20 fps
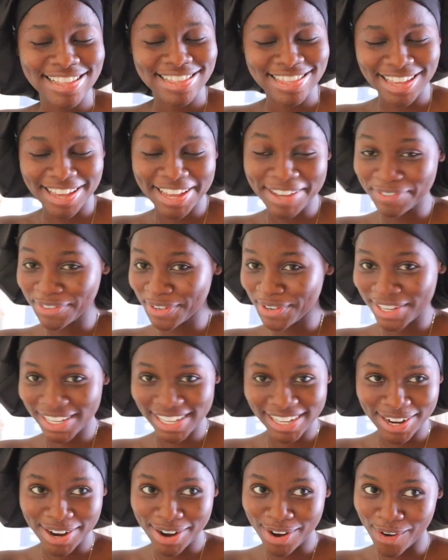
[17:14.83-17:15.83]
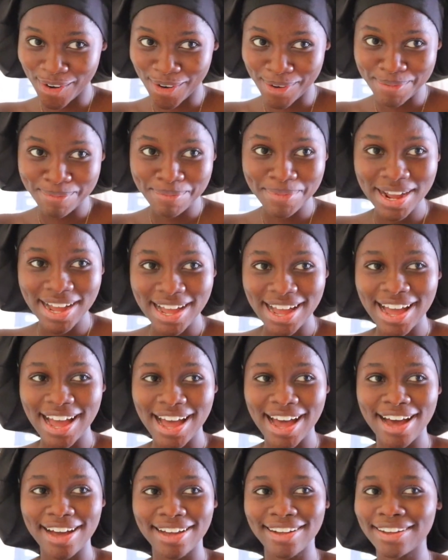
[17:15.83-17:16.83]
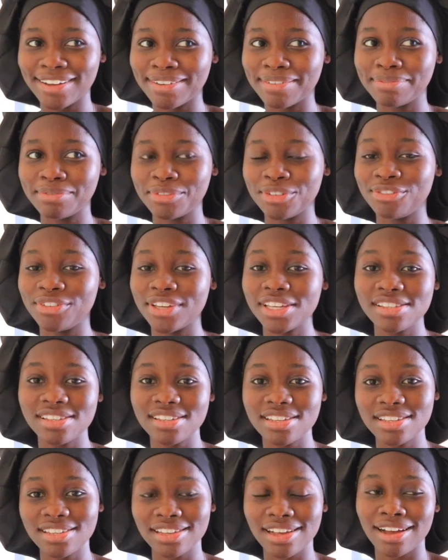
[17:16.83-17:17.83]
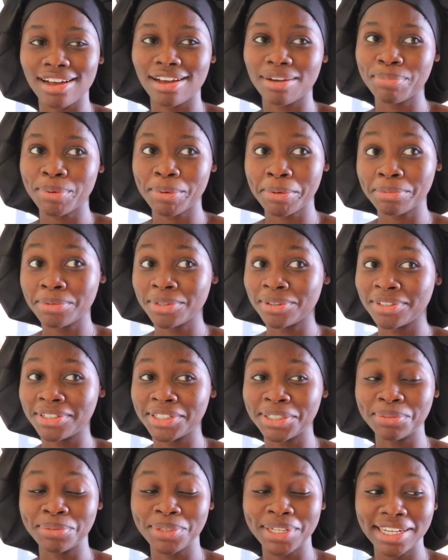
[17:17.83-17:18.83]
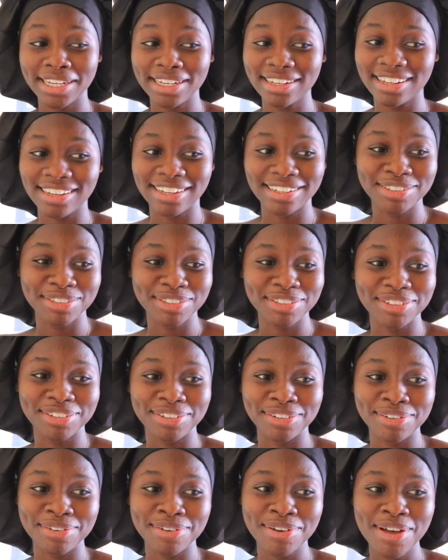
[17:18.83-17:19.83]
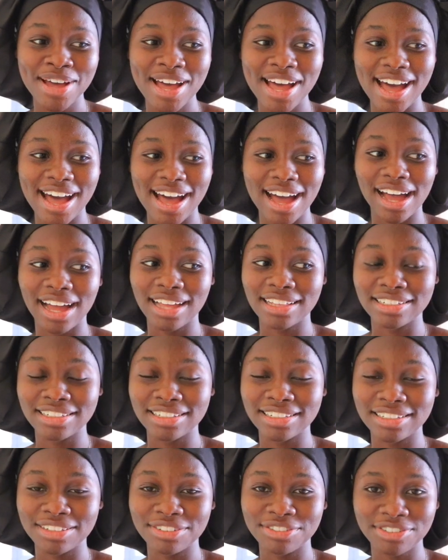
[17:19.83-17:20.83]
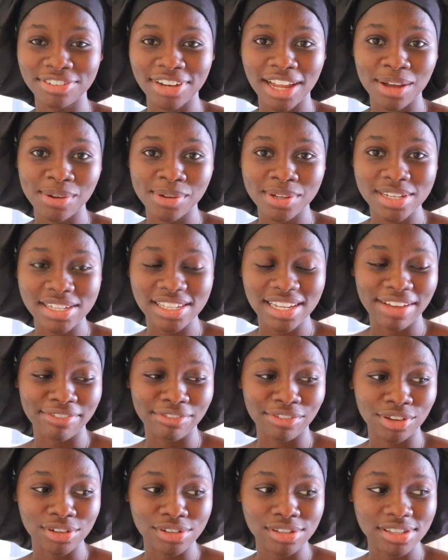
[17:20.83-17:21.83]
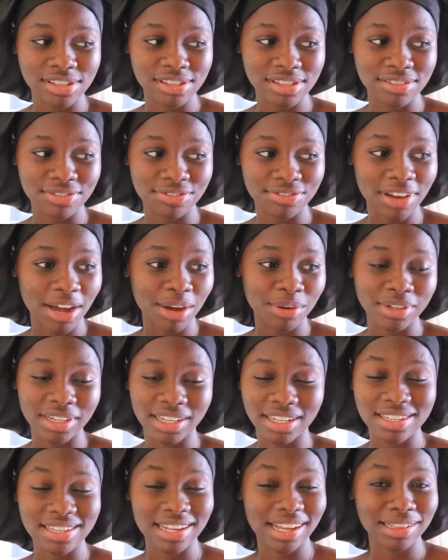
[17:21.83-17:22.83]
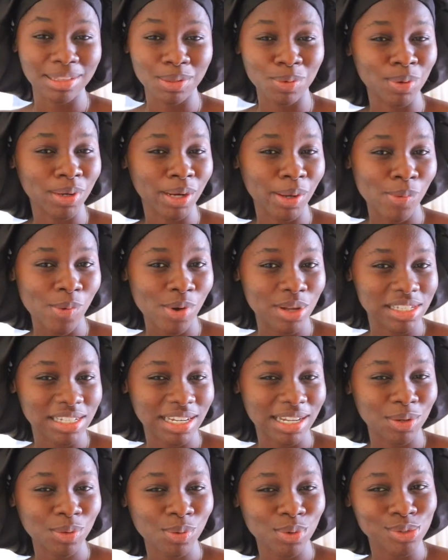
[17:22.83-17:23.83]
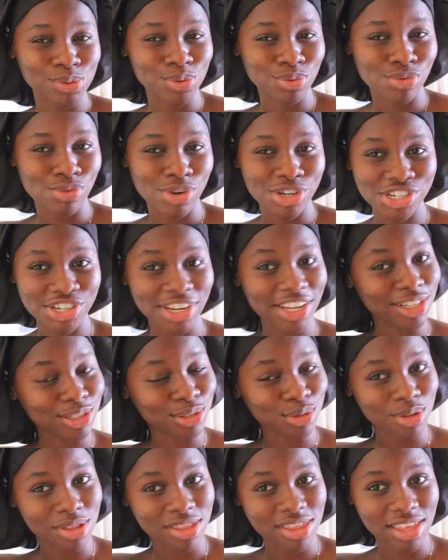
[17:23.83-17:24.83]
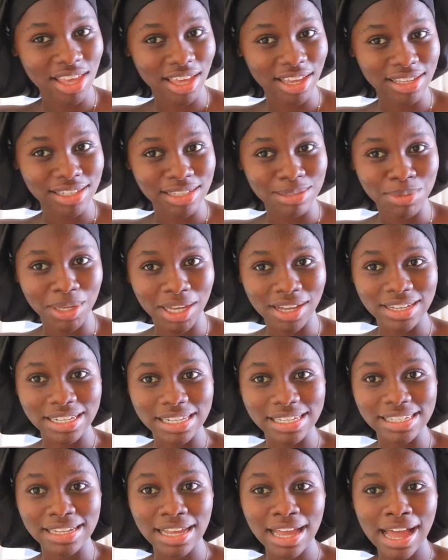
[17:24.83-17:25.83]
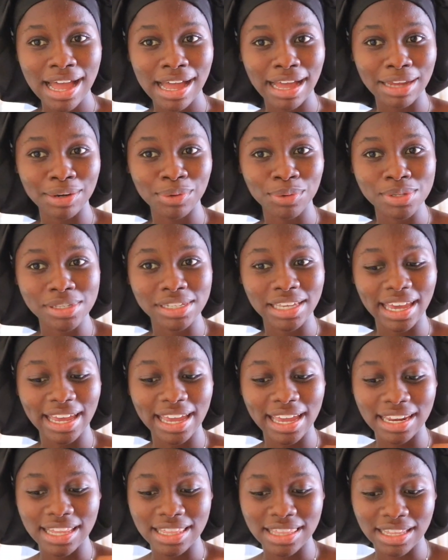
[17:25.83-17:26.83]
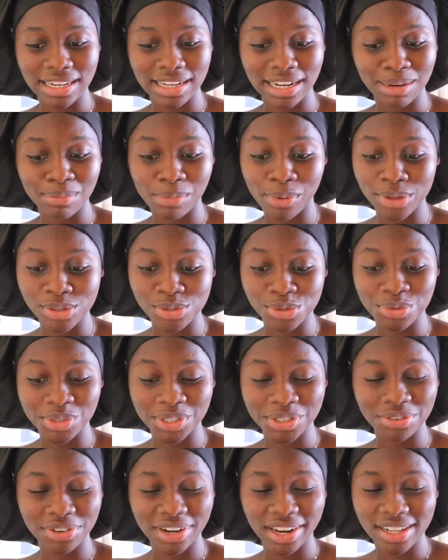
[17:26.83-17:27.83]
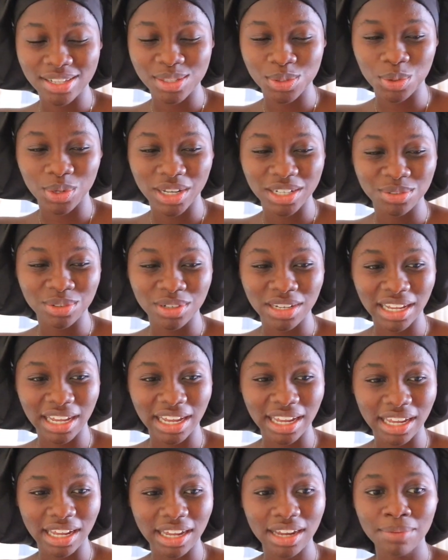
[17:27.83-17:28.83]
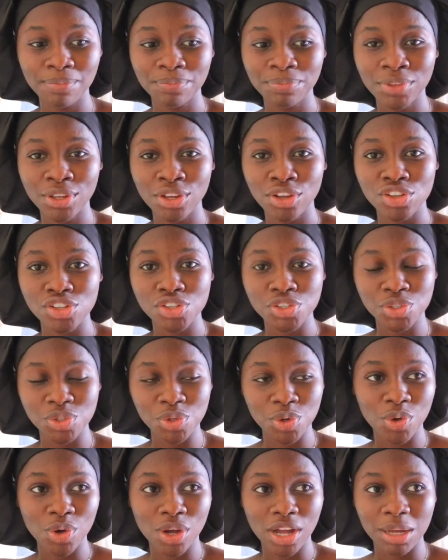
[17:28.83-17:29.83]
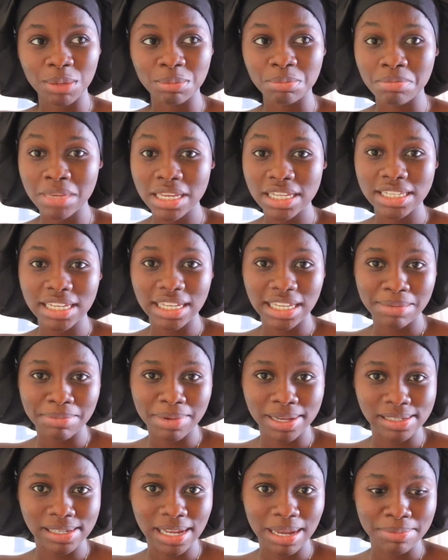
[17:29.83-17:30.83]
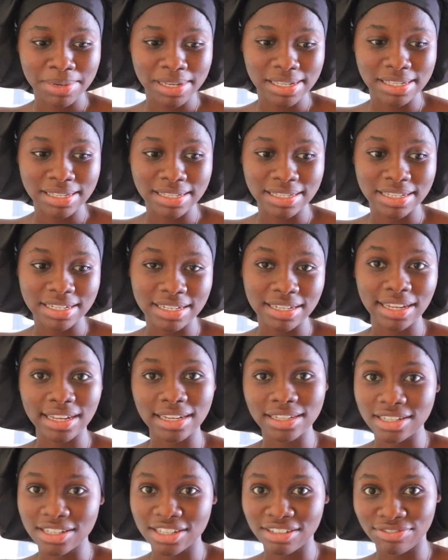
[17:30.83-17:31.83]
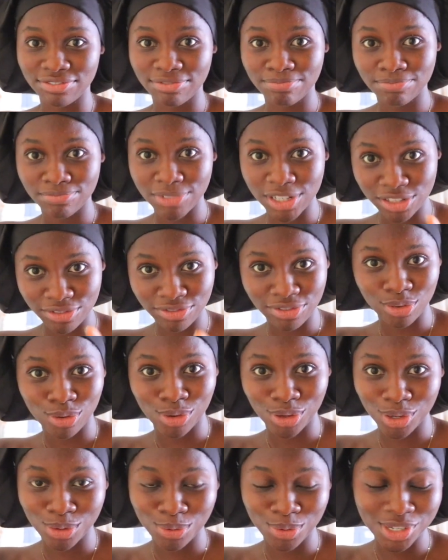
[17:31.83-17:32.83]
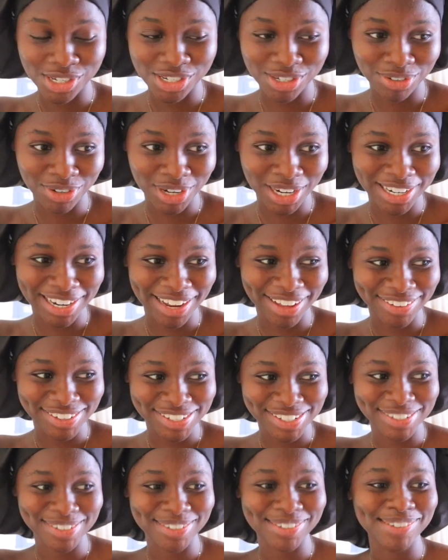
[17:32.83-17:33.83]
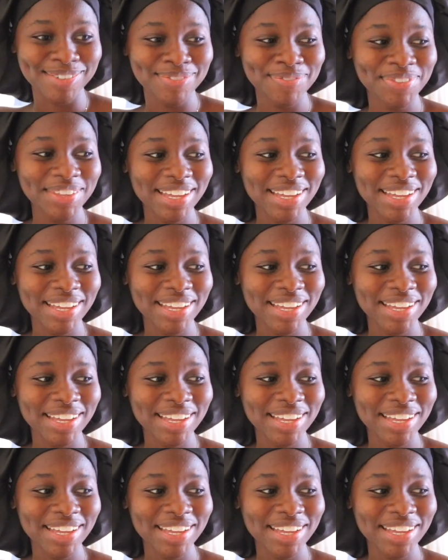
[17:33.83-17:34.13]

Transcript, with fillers: they have not yet come um, the vases are probably on their way i don't know and the flowers i've not found exactly what i want and i don't want to rush into things because i don't want to get anything that i'm going to regret or i don't like so um, me taking my time is delaying this this vlog you're watching right now so